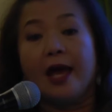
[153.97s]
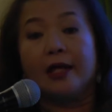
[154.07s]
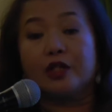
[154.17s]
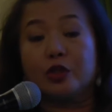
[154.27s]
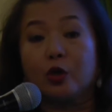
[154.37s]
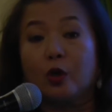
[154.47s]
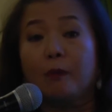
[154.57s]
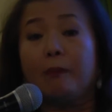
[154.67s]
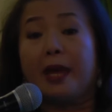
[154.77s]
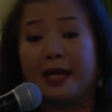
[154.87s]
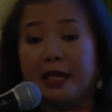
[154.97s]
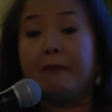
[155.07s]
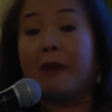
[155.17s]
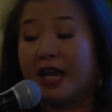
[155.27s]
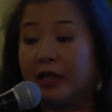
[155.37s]
And so many
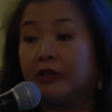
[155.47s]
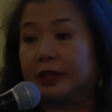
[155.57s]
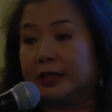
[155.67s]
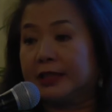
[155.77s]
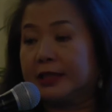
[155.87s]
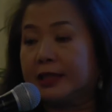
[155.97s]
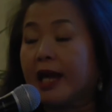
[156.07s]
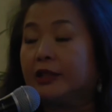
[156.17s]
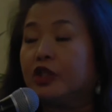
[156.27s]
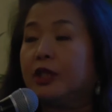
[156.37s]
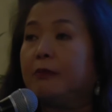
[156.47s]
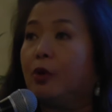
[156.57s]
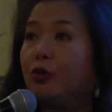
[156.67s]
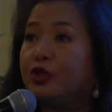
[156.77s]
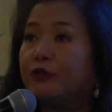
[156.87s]
migrants, actually
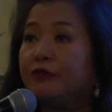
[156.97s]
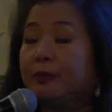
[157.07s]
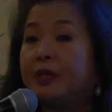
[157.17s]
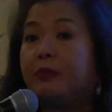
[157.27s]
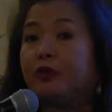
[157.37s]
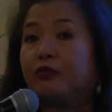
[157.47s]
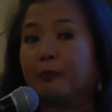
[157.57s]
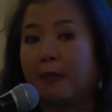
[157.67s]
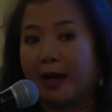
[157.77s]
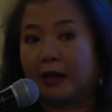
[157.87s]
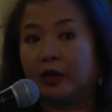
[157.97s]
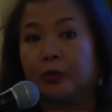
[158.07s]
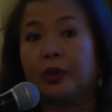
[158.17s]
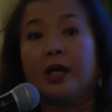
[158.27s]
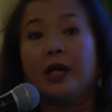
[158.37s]
most of the people from Baguio,